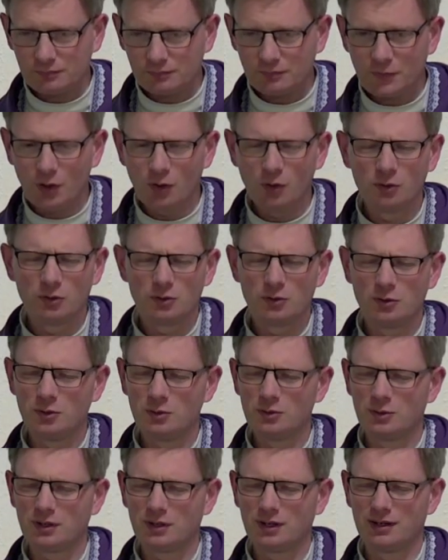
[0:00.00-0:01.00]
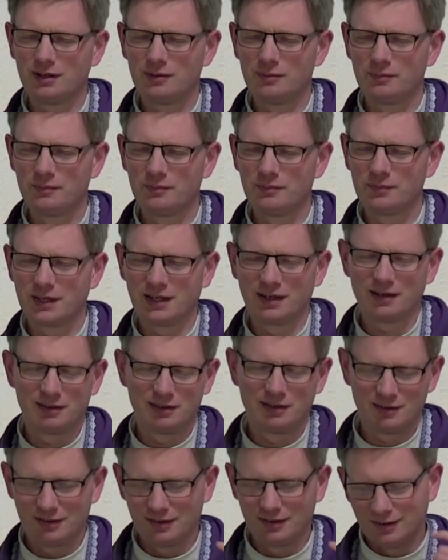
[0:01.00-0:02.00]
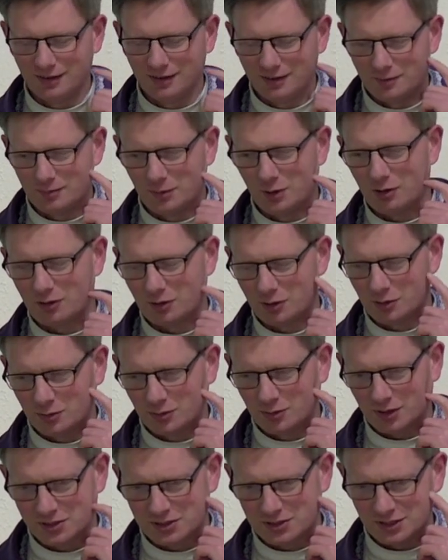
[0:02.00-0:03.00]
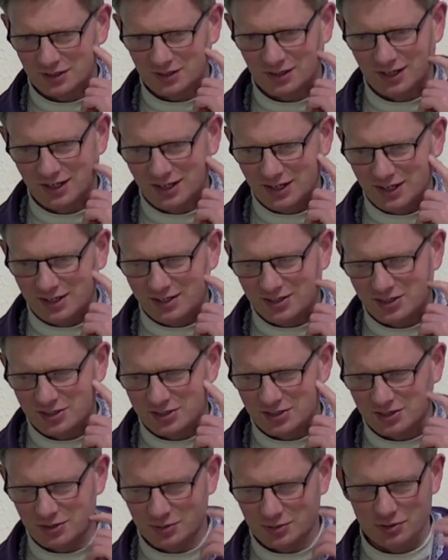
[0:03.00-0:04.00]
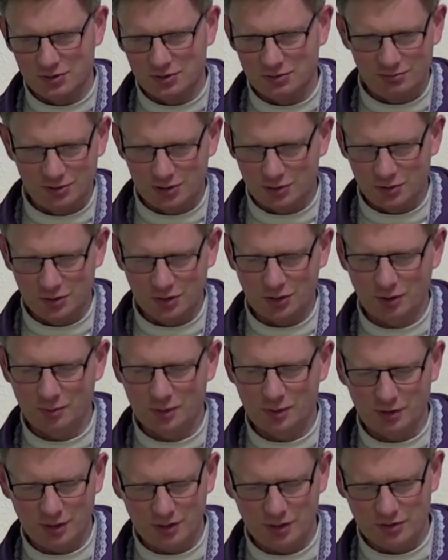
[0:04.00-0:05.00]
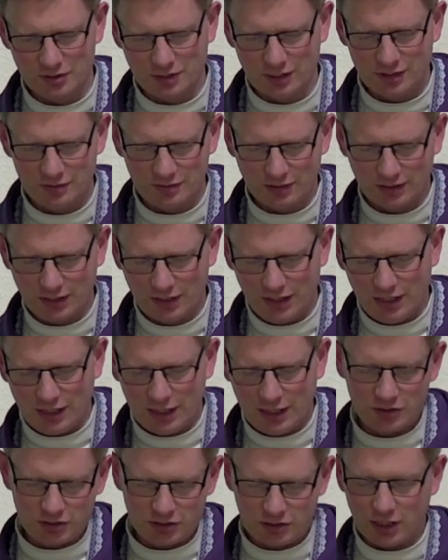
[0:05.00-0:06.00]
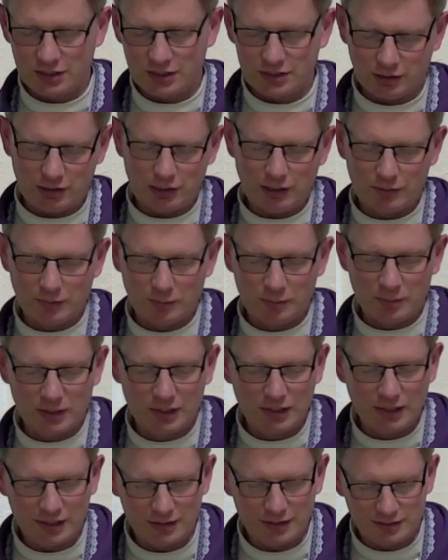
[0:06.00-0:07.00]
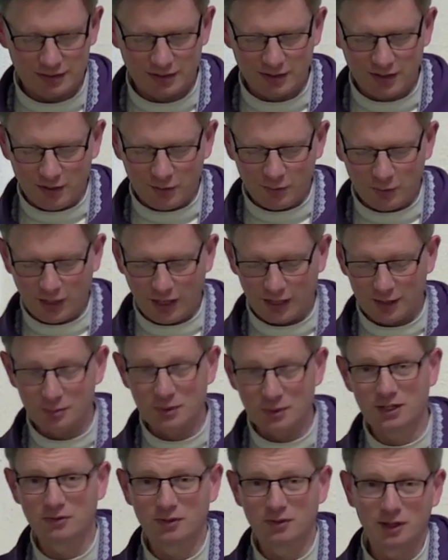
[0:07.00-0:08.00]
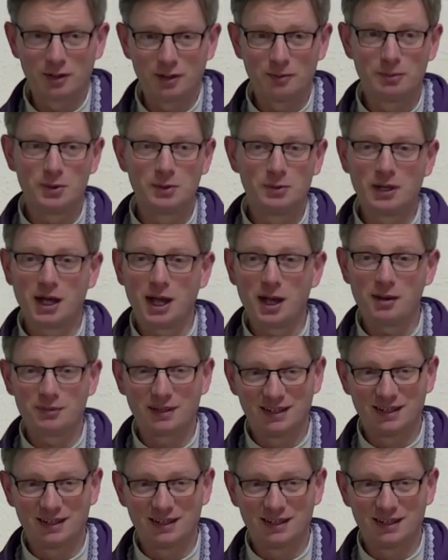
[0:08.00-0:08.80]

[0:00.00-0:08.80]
Oh, who? Um, yeah, Maura, who works here. She said she was due to come here yesterday evening, and she said, "Yeah, sorry, I'm a bit late. We had a bit of a punami."